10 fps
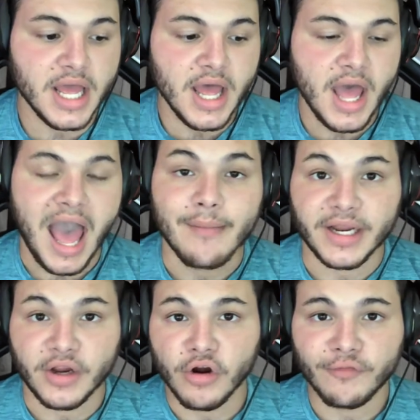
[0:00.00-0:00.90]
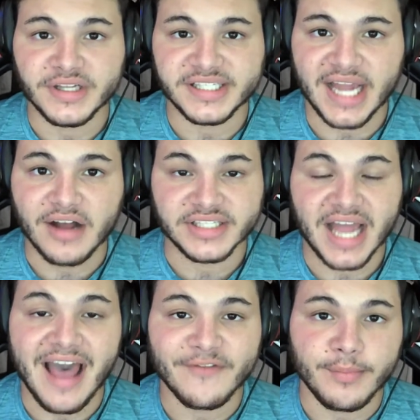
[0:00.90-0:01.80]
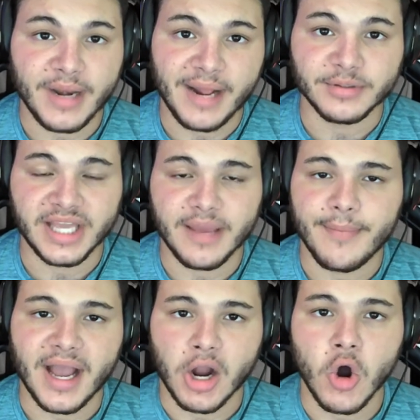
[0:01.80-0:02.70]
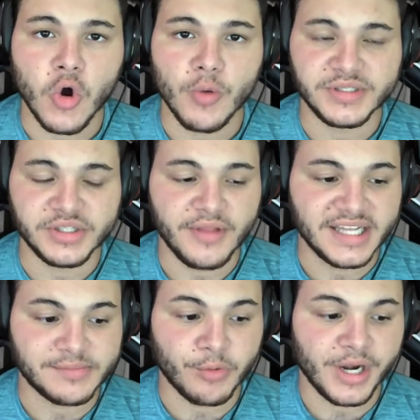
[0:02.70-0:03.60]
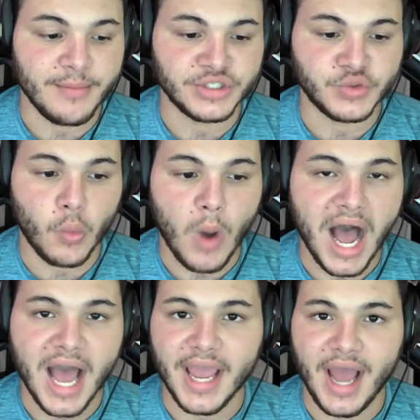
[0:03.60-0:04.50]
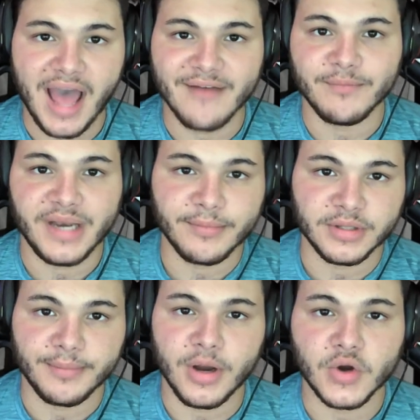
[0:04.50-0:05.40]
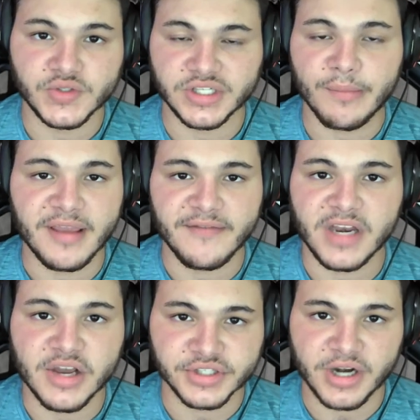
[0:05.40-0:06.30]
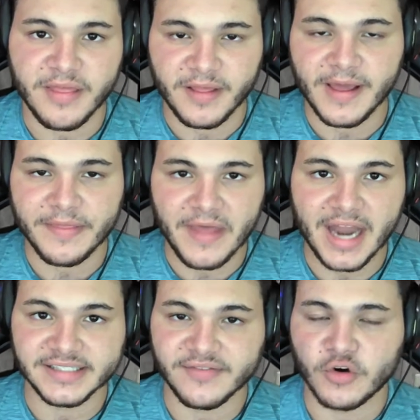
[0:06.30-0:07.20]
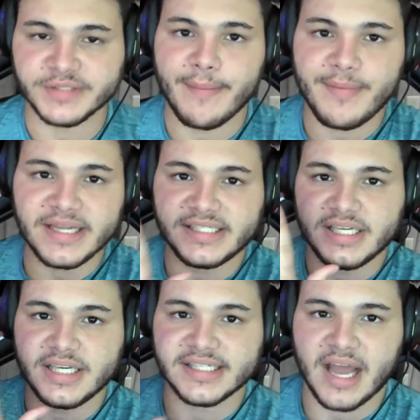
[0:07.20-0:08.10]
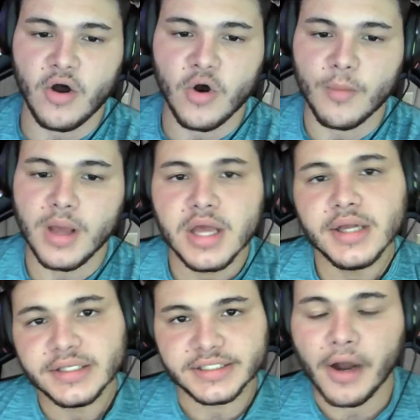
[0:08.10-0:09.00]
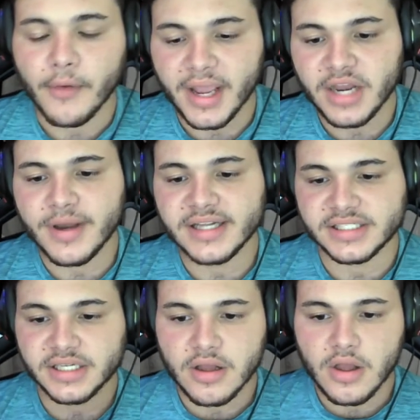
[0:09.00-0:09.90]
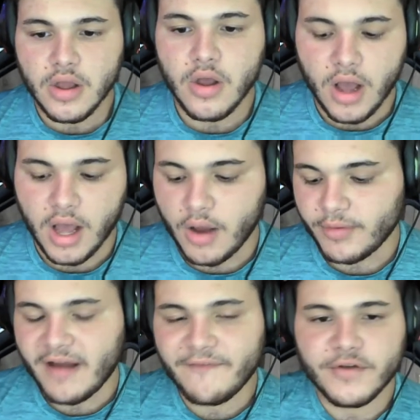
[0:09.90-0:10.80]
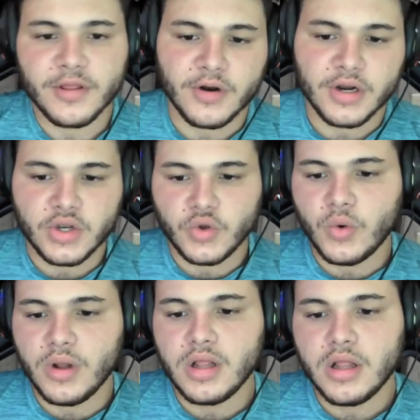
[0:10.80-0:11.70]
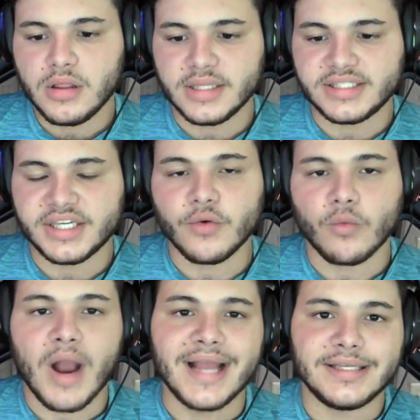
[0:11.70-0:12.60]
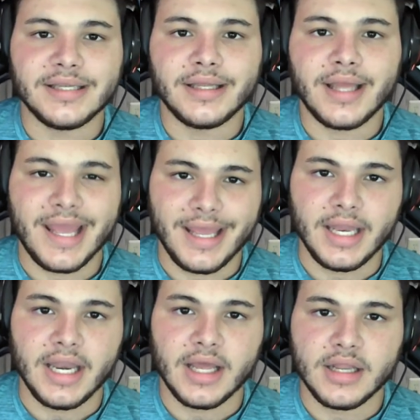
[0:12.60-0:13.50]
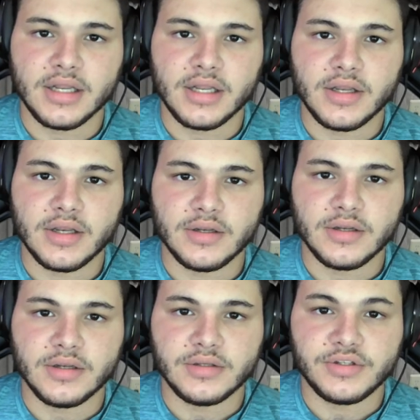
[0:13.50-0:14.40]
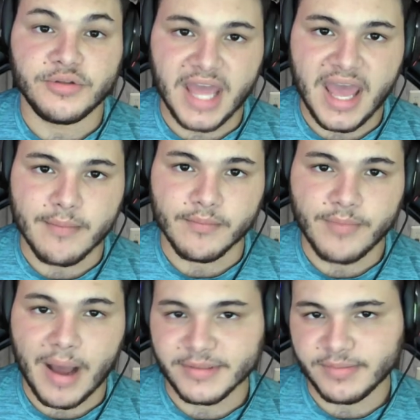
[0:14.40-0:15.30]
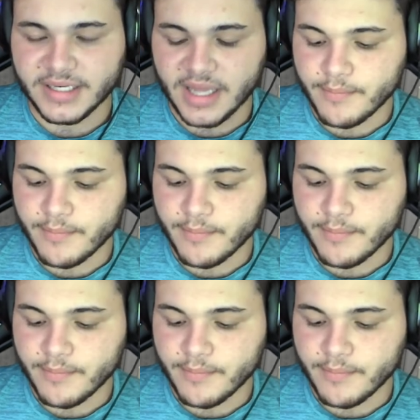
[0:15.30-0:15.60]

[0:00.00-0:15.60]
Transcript: at my girlfriend's house. I haven't been able to get back home. So that's pretty much why I haven't been able to post or make videos or anything like that. Because, of course, my PC is at home. So, anyways, uh, without further ado, let's get right in to the game. Poppy's Playtime.